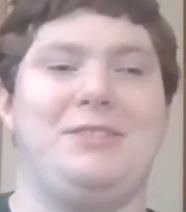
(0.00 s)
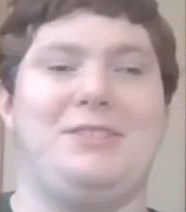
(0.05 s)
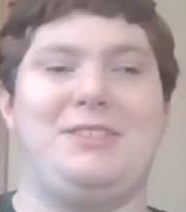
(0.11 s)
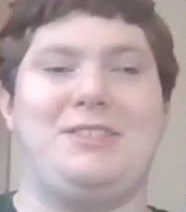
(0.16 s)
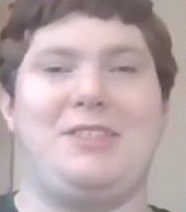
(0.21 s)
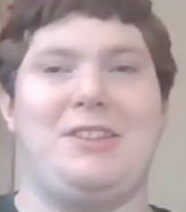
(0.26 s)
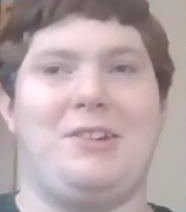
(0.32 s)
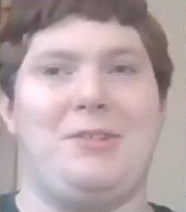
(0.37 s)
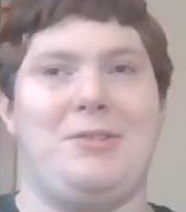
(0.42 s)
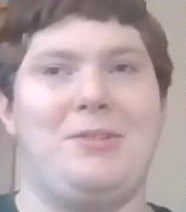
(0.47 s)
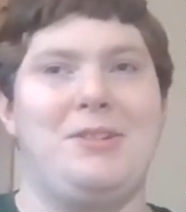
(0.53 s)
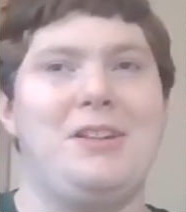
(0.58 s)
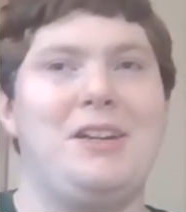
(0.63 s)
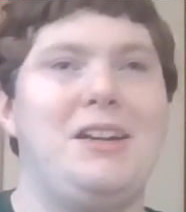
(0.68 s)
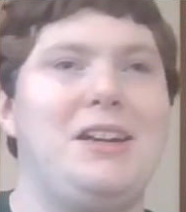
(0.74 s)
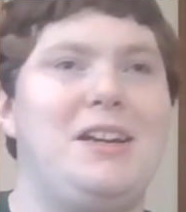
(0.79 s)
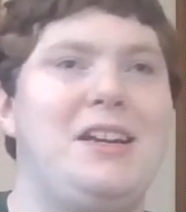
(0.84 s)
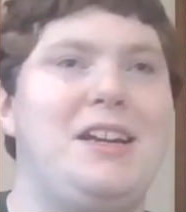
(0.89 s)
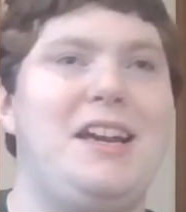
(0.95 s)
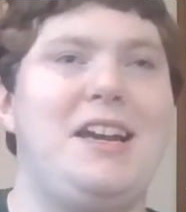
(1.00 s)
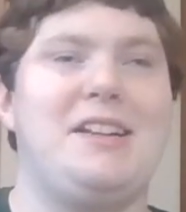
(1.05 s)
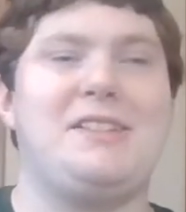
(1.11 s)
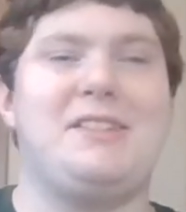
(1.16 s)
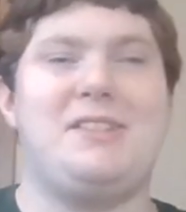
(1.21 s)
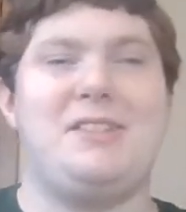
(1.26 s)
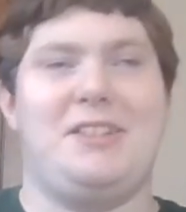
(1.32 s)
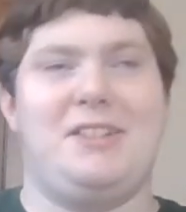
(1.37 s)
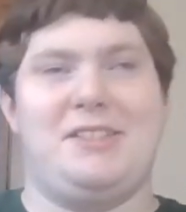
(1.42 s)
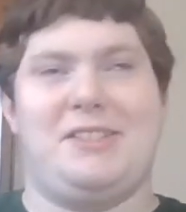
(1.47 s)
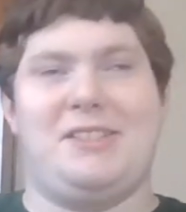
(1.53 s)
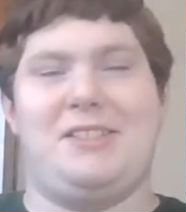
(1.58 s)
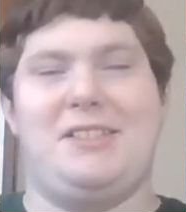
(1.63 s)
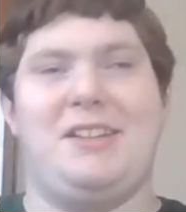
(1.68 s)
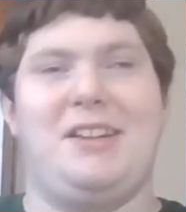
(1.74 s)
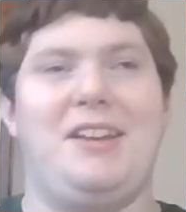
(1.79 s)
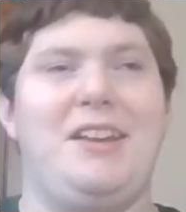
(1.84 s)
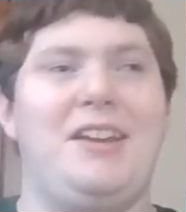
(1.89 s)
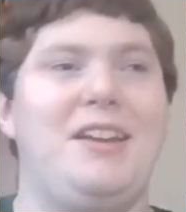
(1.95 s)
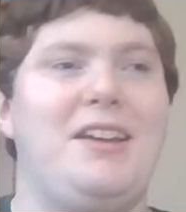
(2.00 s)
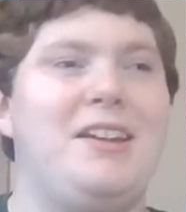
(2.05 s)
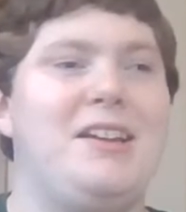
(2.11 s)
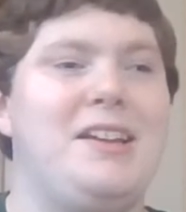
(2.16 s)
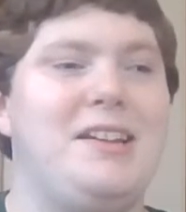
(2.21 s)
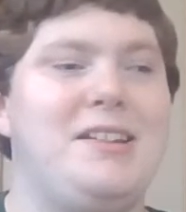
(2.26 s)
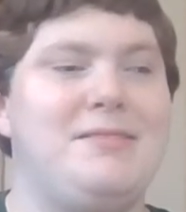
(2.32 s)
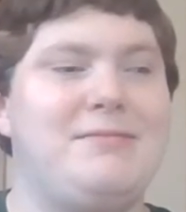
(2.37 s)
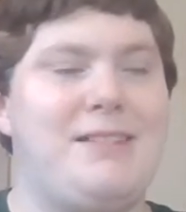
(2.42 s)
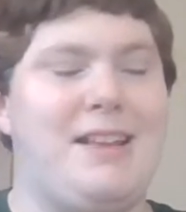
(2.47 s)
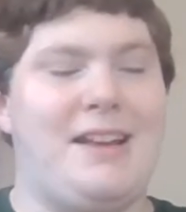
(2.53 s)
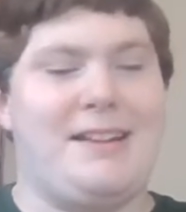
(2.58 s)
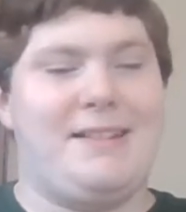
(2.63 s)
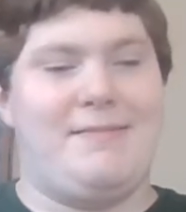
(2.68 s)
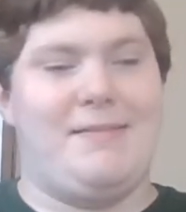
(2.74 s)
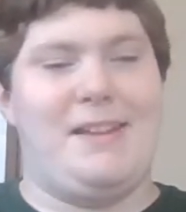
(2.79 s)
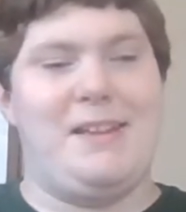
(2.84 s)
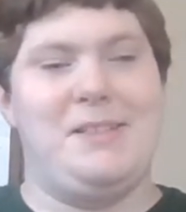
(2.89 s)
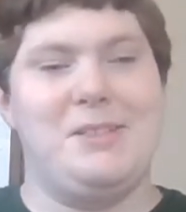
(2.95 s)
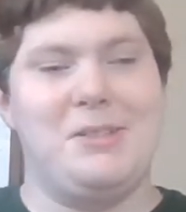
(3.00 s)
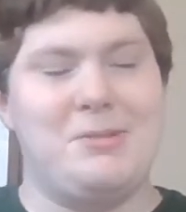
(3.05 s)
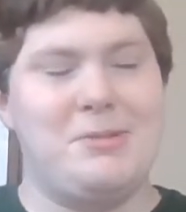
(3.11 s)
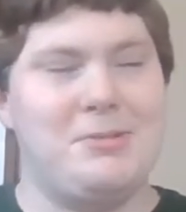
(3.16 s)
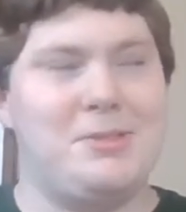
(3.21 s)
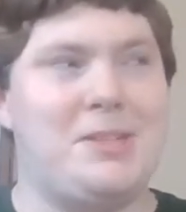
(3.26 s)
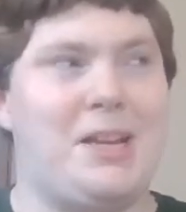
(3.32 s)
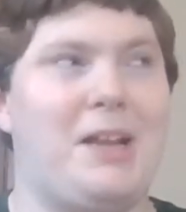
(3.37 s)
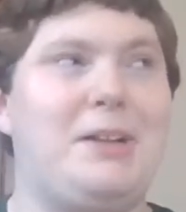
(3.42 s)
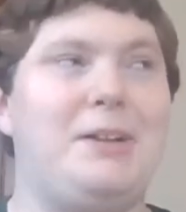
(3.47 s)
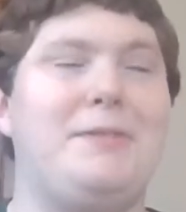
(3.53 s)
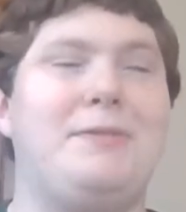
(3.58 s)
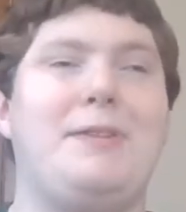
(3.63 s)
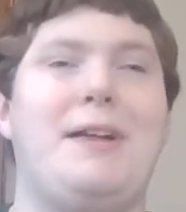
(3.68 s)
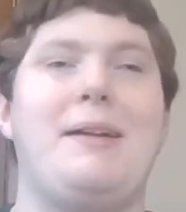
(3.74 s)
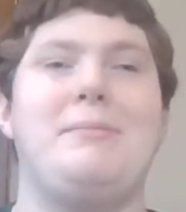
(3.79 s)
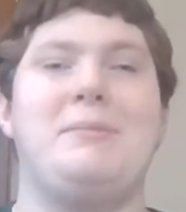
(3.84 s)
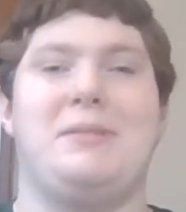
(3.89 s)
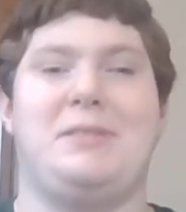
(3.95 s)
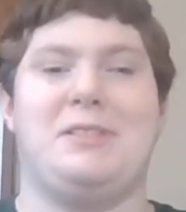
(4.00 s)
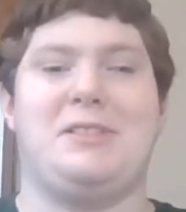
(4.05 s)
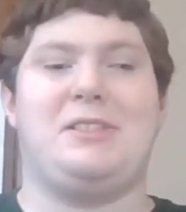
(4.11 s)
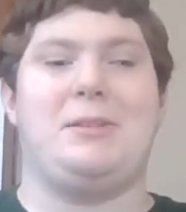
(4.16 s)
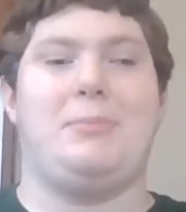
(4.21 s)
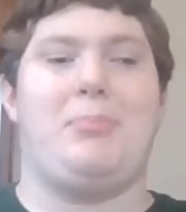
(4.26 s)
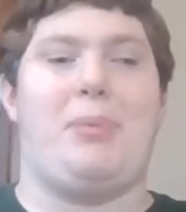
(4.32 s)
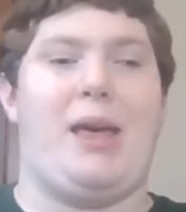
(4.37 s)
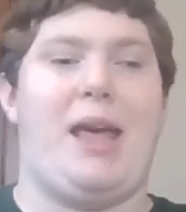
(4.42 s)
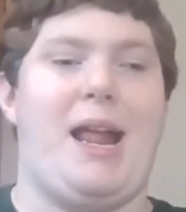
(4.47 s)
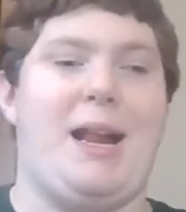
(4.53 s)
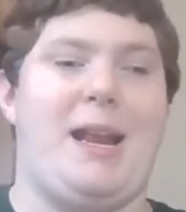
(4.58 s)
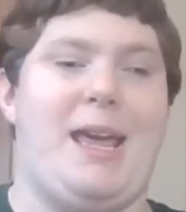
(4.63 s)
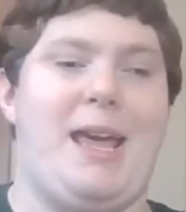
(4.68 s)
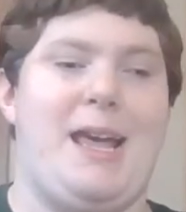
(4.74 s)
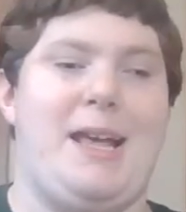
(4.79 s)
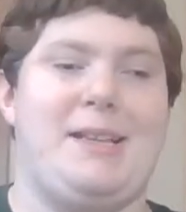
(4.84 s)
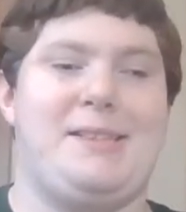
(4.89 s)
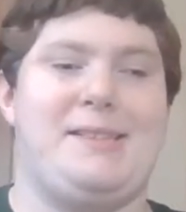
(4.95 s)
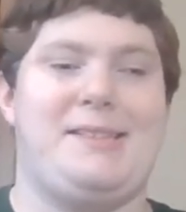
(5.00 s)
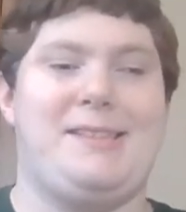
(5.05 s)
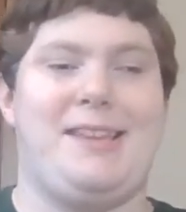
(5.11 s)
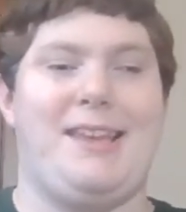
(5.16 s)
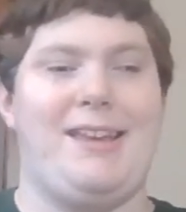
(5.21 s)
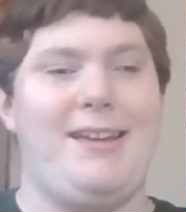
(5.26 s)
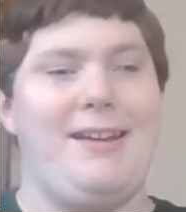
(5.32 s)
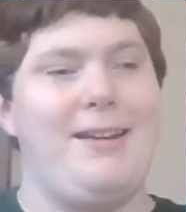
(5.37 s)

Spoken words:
So it's just like Izuku's Talonflame is just a badass.